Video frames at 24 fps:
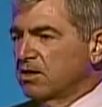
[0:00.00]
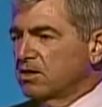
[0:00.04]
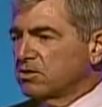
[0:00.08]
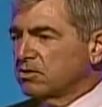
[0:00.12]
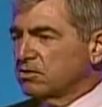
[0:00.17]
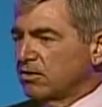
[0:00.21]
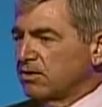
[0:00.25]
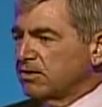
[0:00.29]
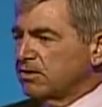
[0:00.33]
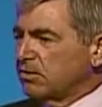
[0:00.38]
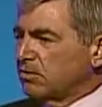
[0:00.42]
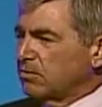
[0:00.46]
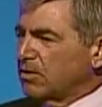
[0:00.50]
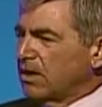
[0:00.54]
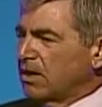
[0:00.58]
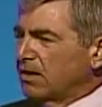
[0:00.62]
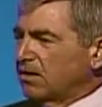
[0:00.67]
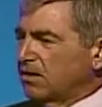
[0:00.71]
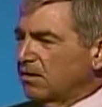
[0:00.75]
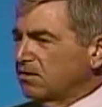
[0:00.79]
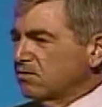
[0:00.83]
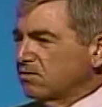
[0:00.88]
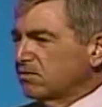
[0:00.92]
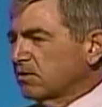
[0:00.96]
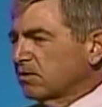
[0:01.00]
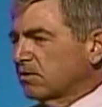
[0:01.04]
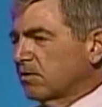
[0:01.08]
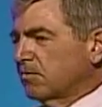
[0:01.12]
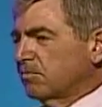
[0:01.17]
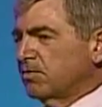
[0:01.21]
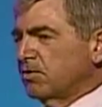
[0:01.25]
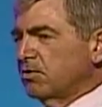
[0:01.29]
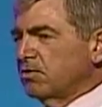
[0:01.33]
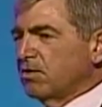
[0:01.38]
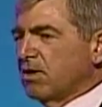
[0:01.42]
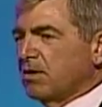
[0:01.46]
So he said, "Well, there's a
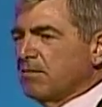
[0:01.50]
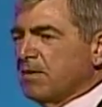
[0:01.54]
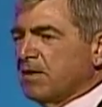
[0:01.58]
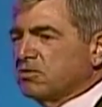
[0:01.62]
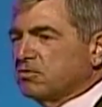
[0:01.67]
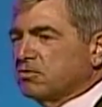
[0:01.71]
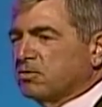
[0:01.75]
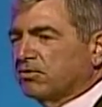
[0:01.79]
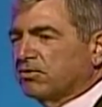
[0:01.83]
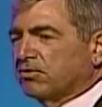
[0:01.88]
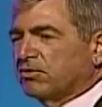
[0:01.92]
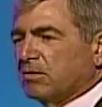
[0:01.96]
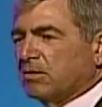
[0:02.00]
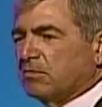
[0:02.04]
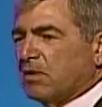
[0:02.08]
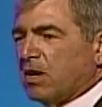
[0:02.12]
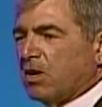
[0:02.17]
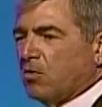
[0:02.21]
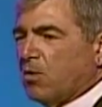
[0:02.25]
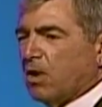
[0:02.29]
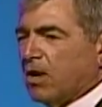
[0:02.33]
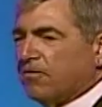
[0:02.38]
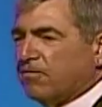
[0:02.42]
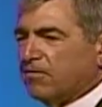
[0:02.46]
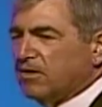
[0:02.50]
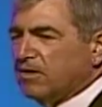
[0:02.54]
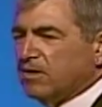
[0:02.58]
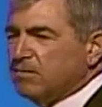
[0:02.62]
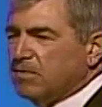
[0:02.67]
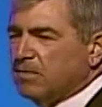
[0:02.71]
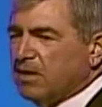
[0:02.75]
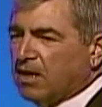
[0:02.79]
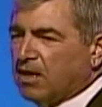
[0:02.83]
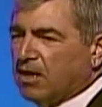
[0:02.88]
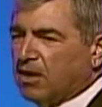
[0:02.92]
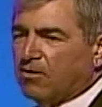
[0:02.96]
computer. I might as well send my wife an
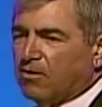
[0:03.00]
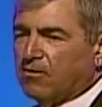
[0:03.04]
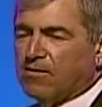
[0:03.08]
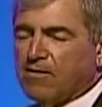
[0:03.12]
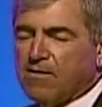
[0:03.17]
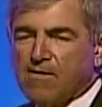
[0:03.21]
email."